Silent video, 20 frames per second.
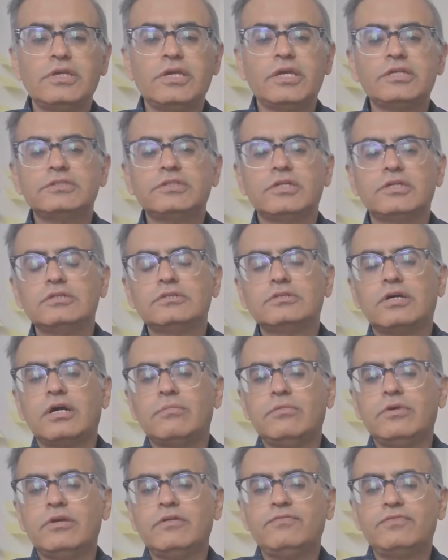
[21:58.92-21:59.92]
case that is
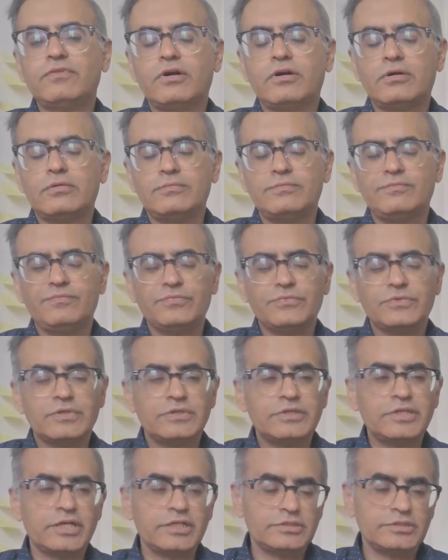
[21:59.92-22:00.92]
coming from
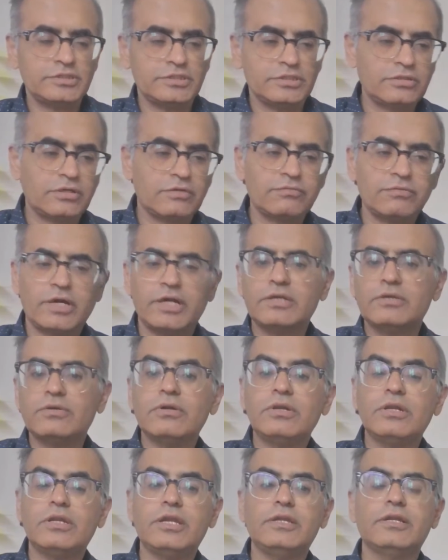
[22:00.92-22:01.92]
Texas, or I
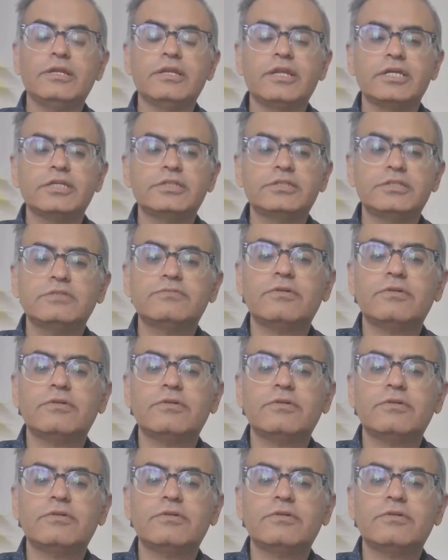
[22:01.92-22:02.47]
don't need a license